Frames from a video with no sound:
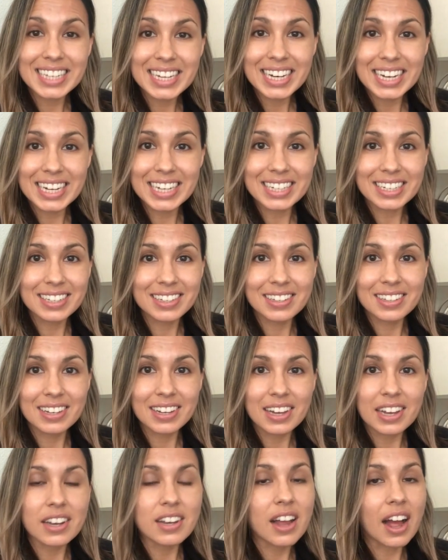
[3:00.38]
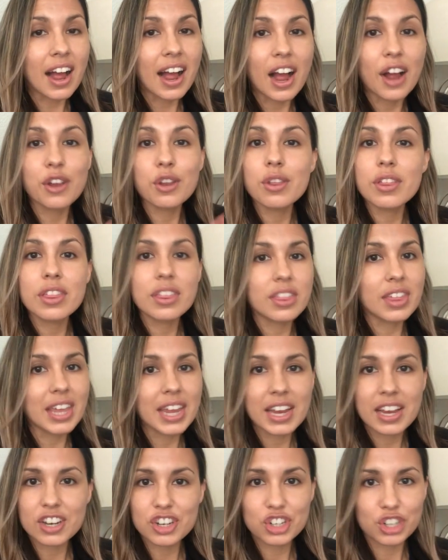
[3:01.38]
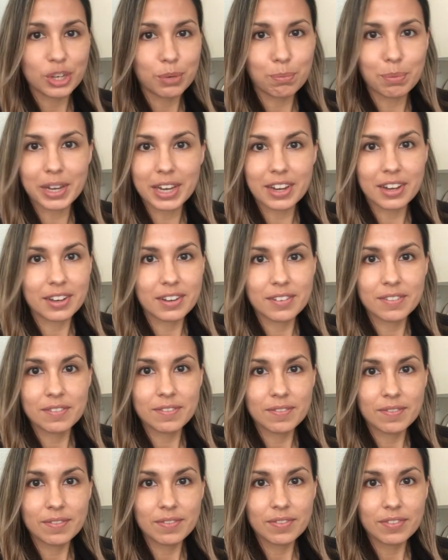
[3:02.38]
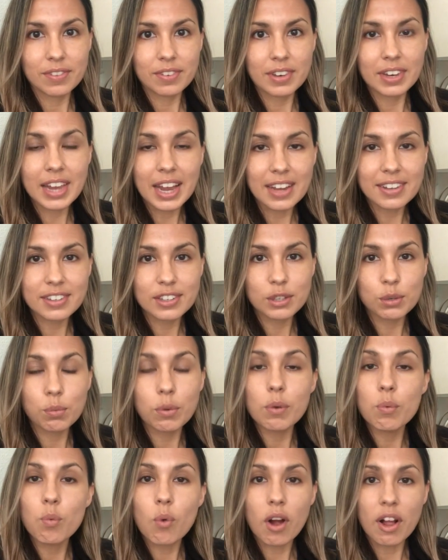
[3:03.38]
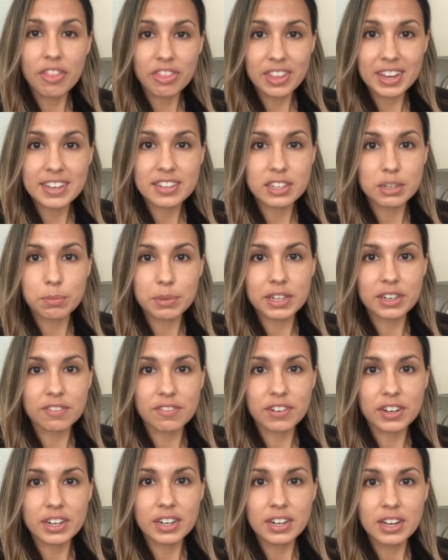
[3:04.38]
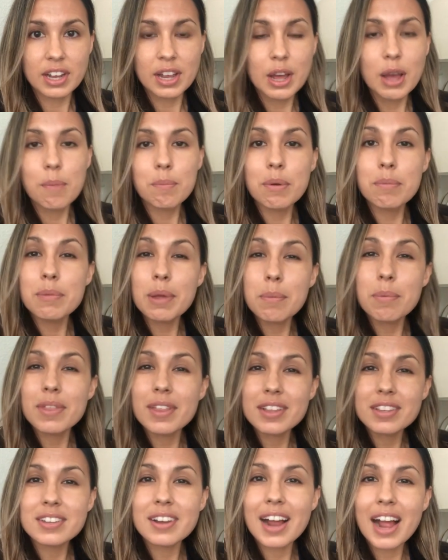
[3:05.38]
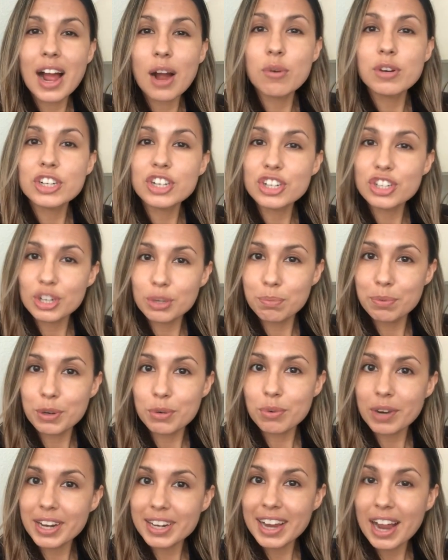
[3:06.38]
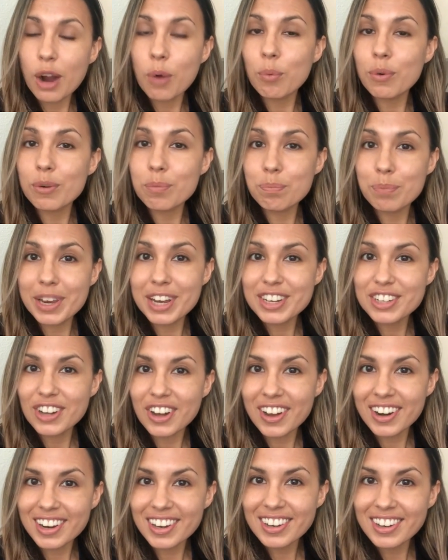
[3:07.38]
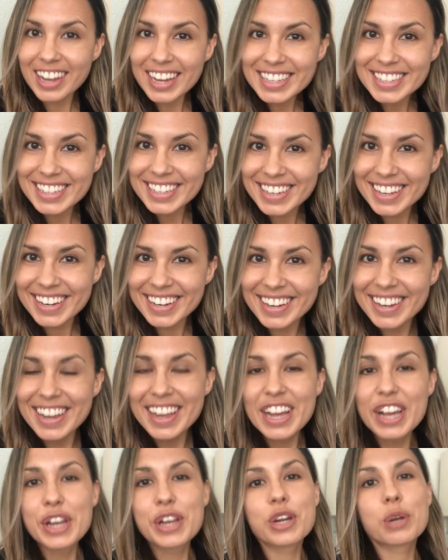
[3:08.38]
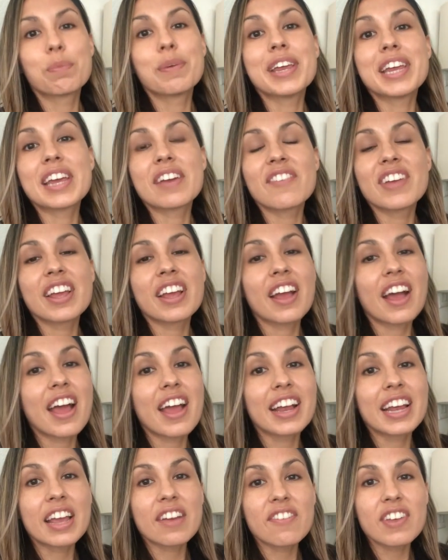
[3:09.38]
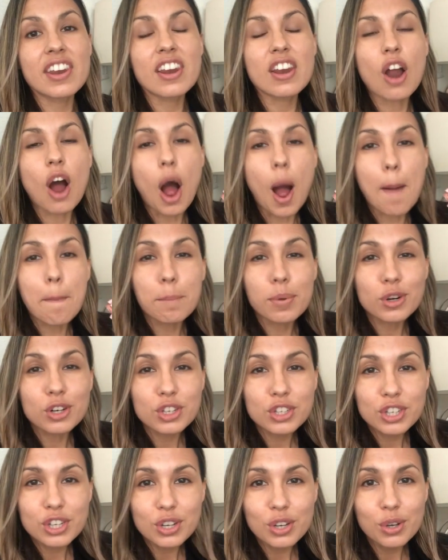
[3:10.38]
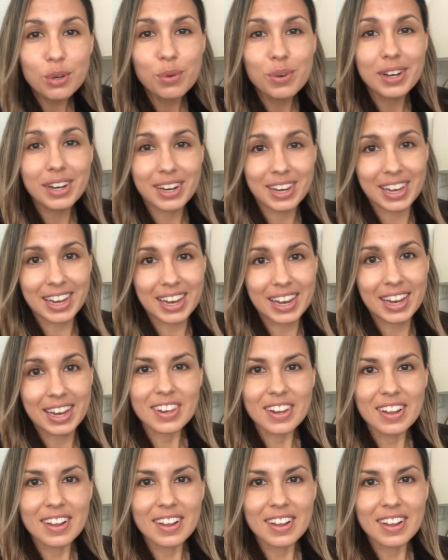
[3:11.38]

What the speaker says: it is and not how you think it should be. Yes, we want things to be different, but maybe that's not how it should be right now. We're being taught a lesson. You're being given an opportunity.